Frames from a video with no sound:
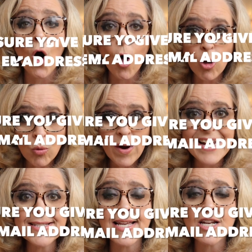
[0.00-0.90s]

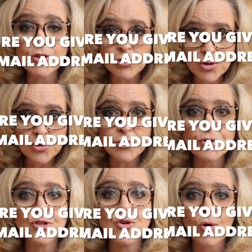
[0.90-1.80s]
always
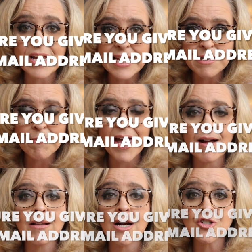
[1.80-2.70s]
include your
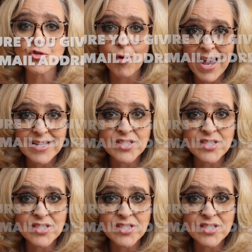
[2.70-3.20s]
email address